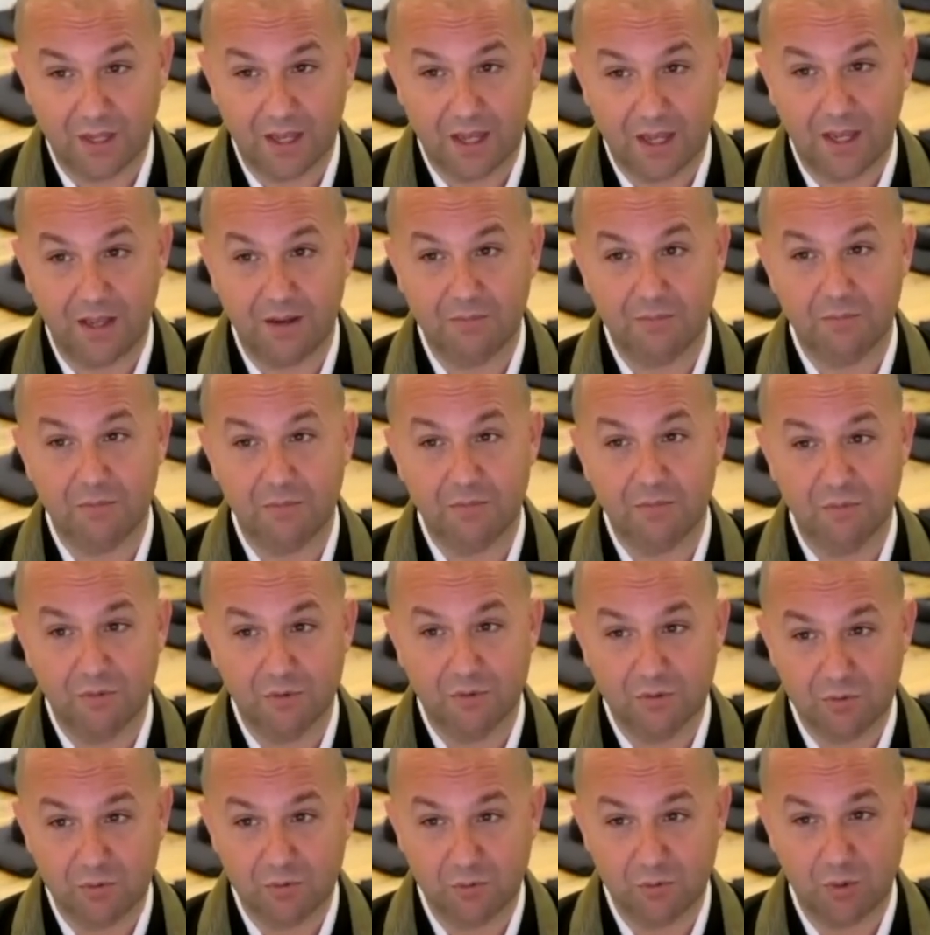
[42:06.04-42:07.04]
And
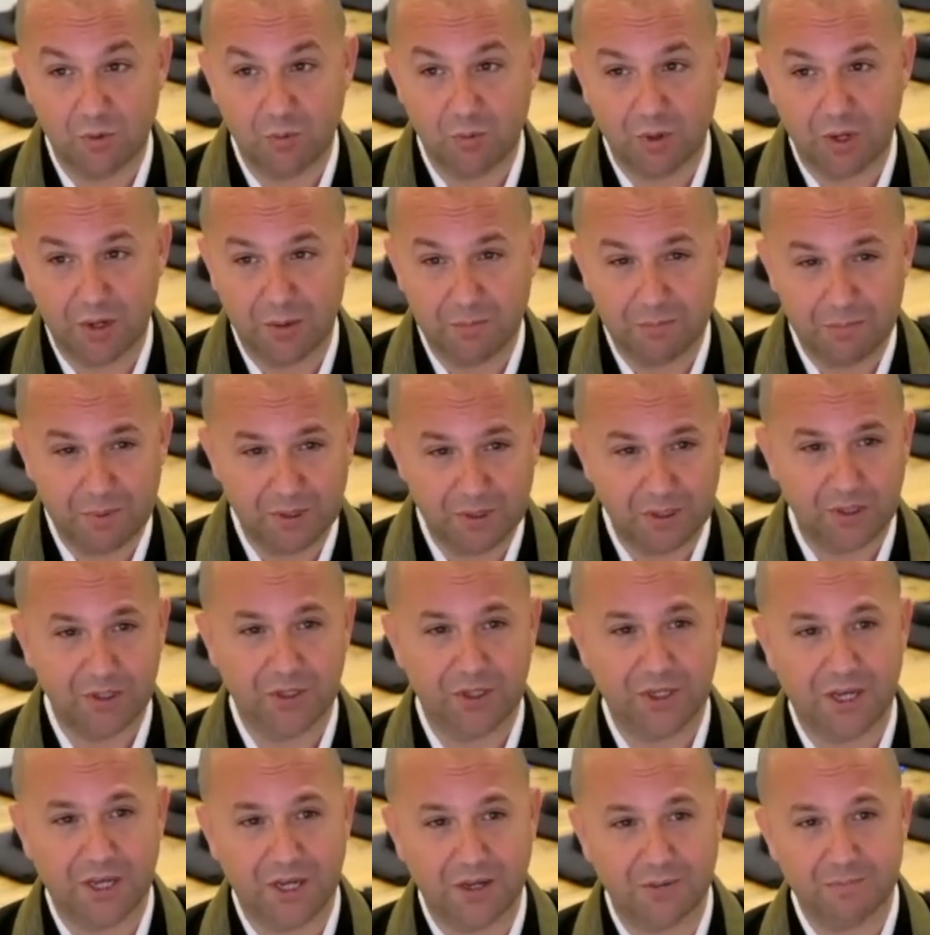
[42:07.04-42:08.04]
we want to build
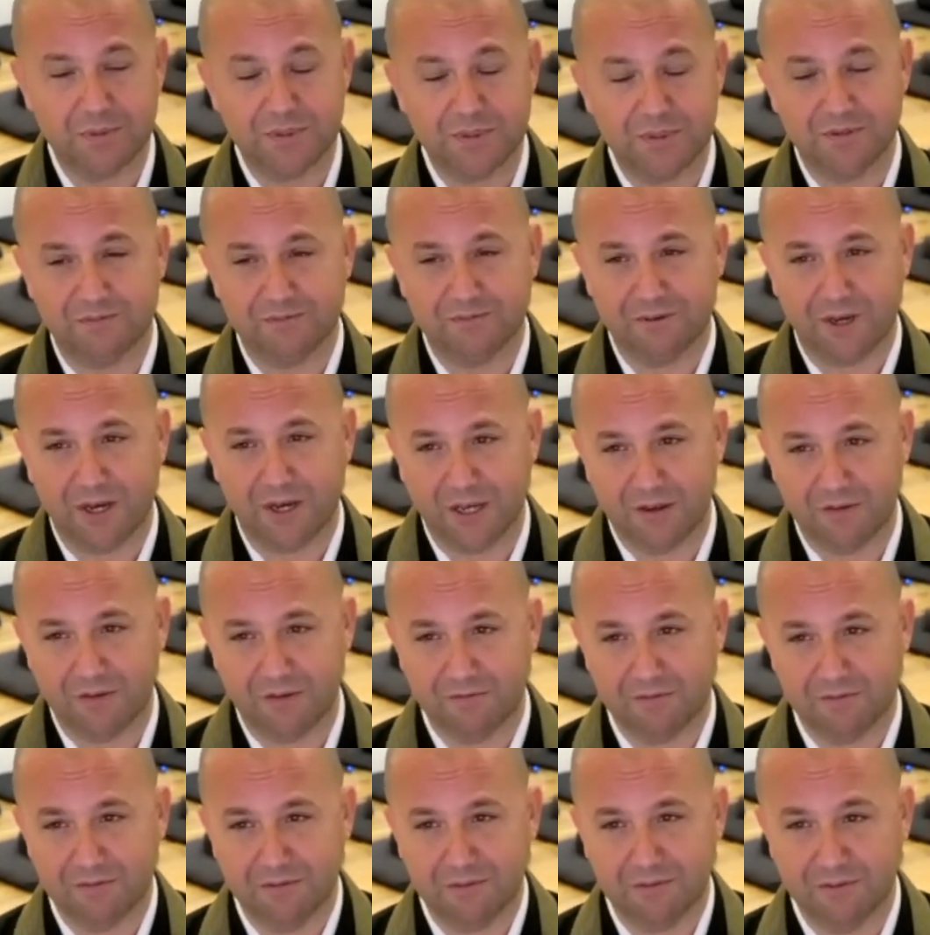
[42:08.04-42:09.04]
up to
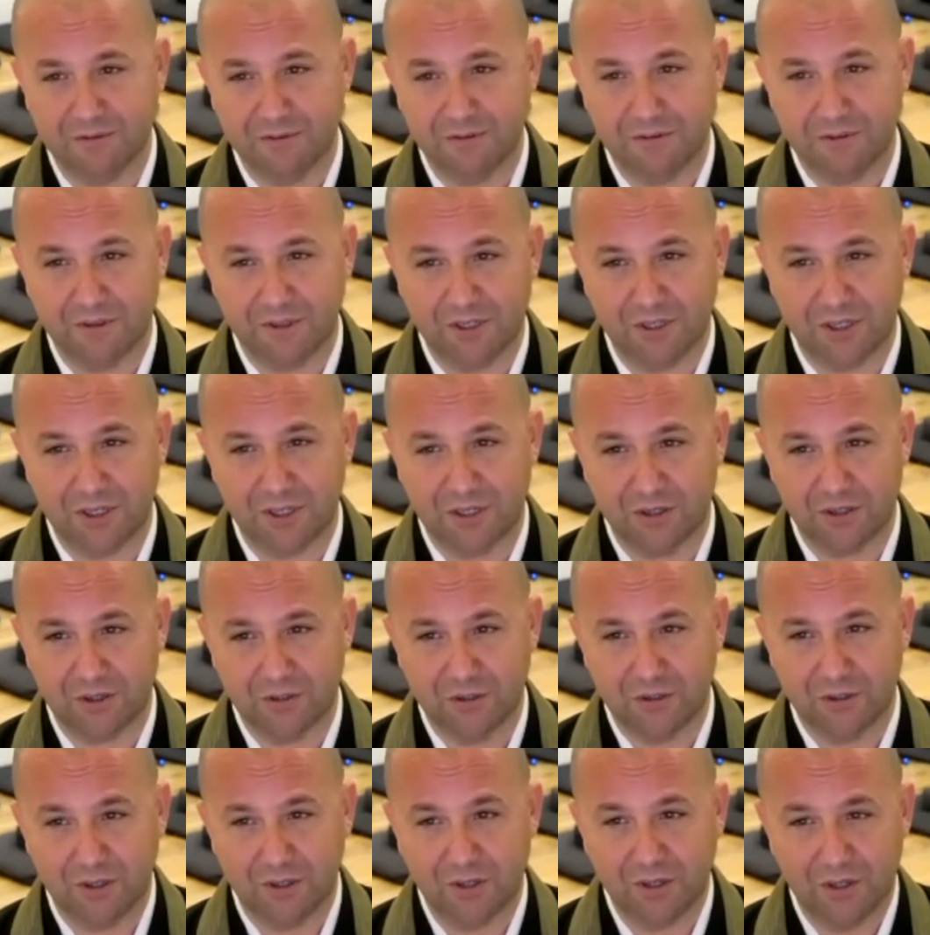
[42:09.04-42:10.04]
5, you know?
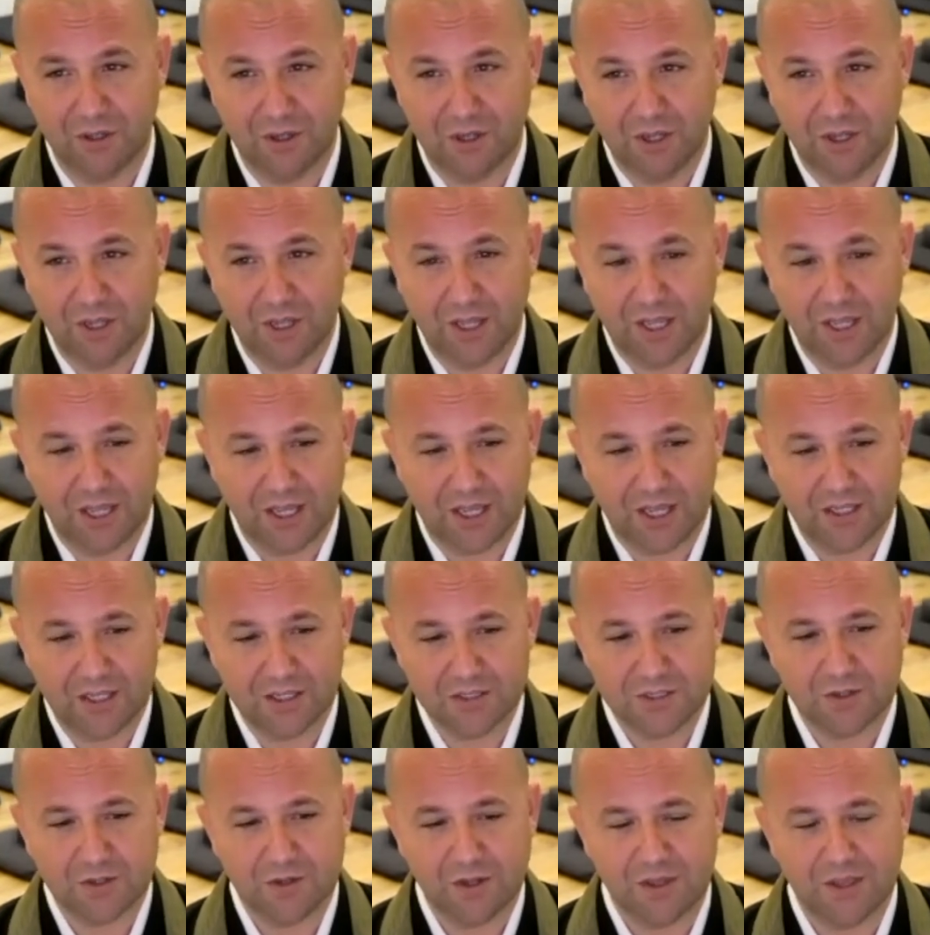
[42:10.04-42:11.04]
And
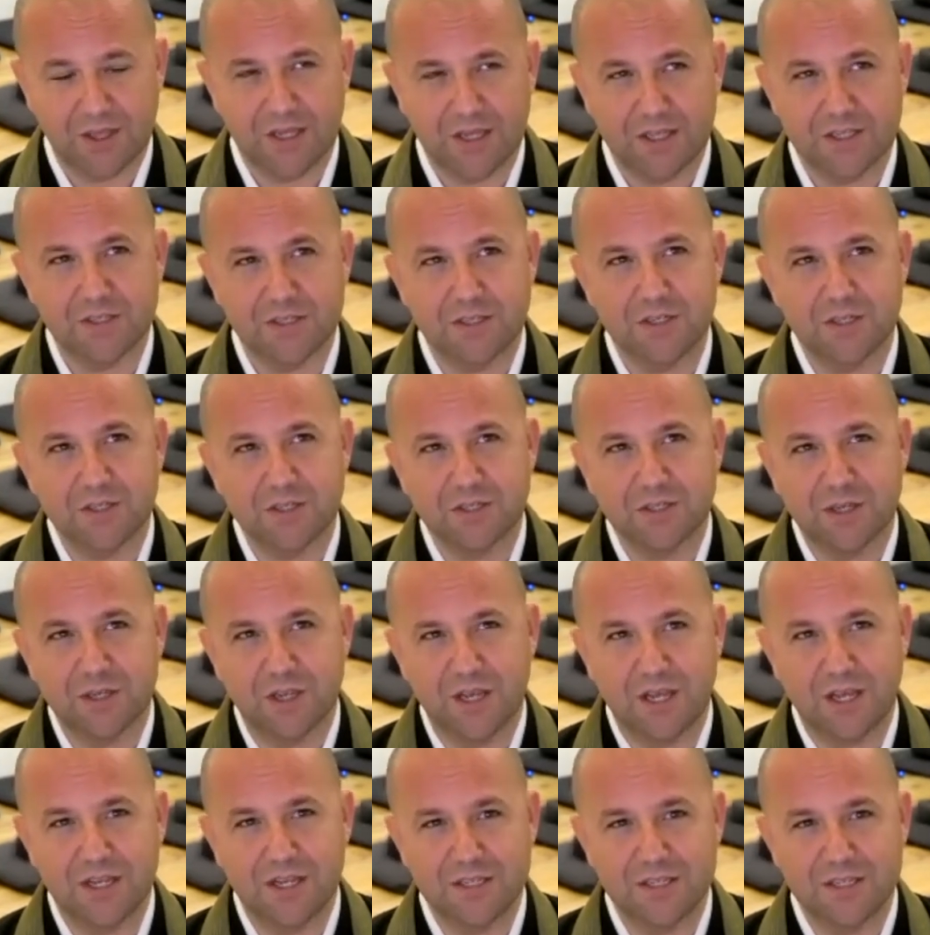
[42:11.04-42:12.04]
so I think it's just,
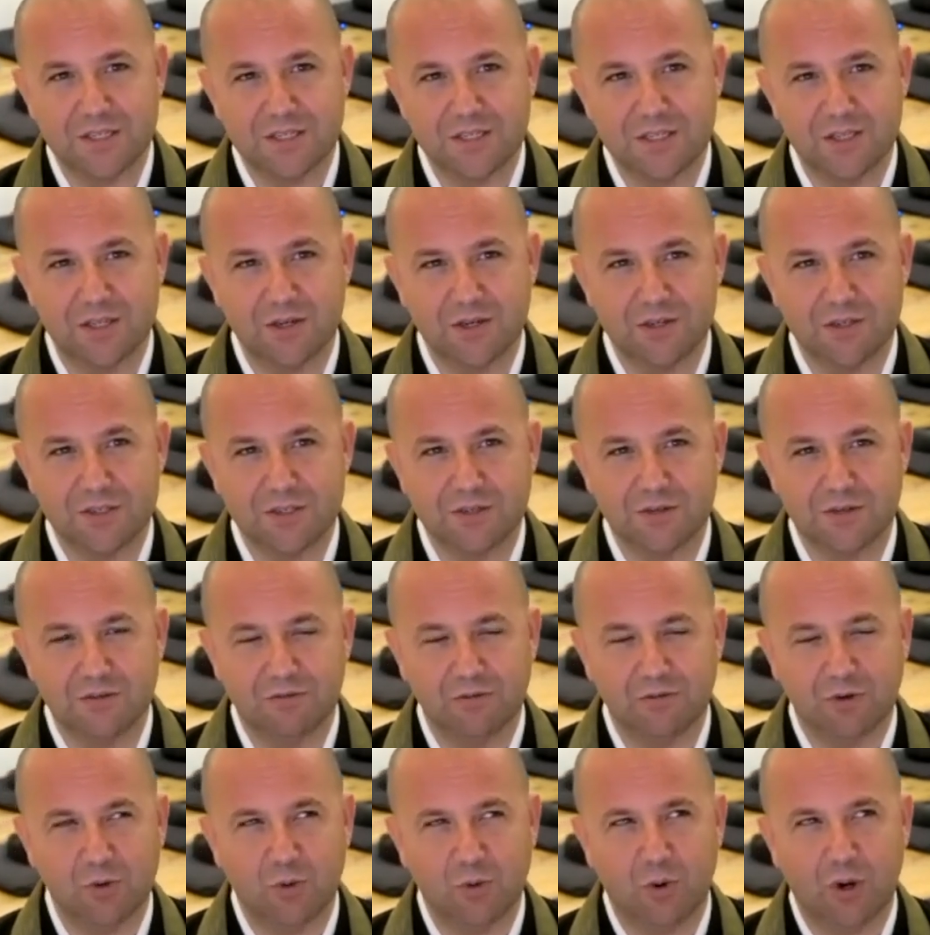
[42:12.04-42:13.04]

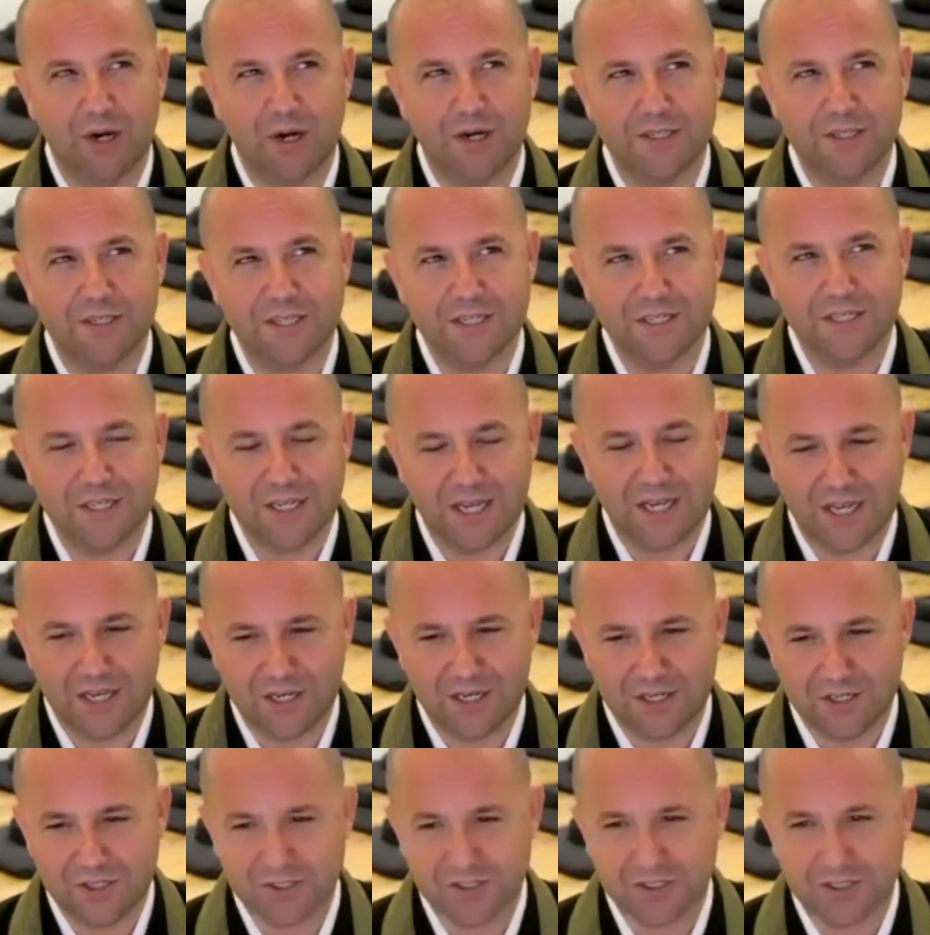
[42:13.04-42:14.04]
requires
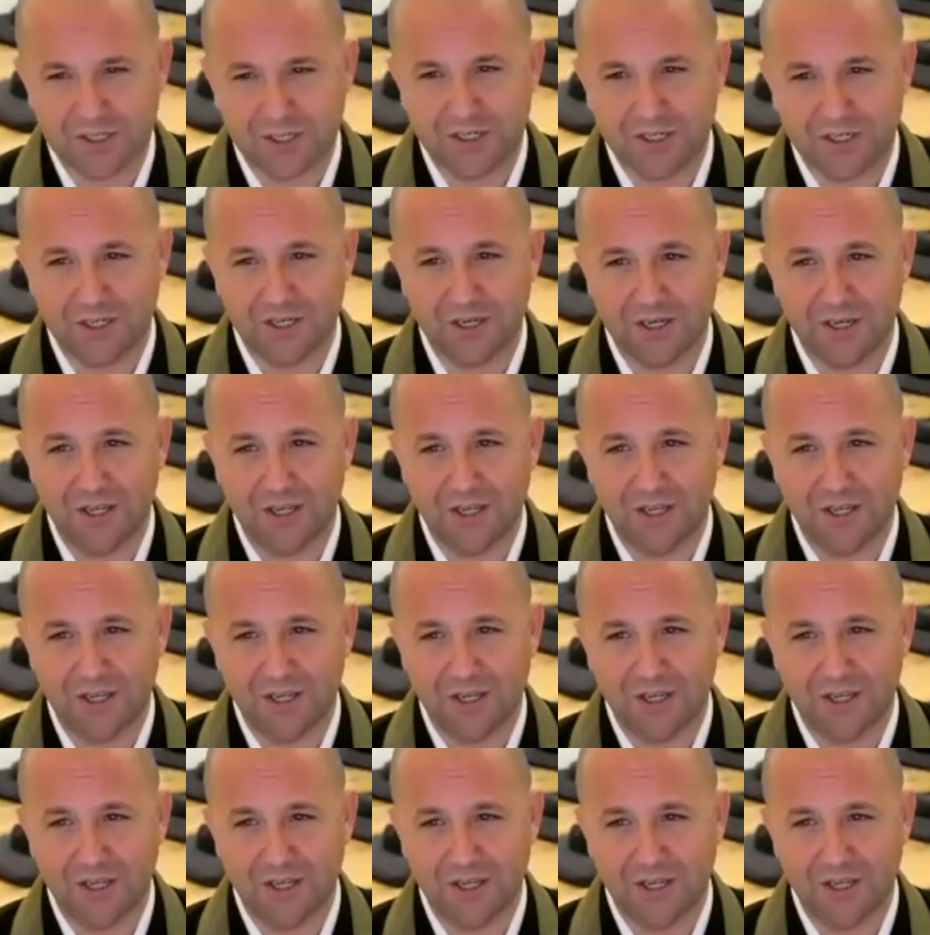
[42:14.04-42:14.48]
intention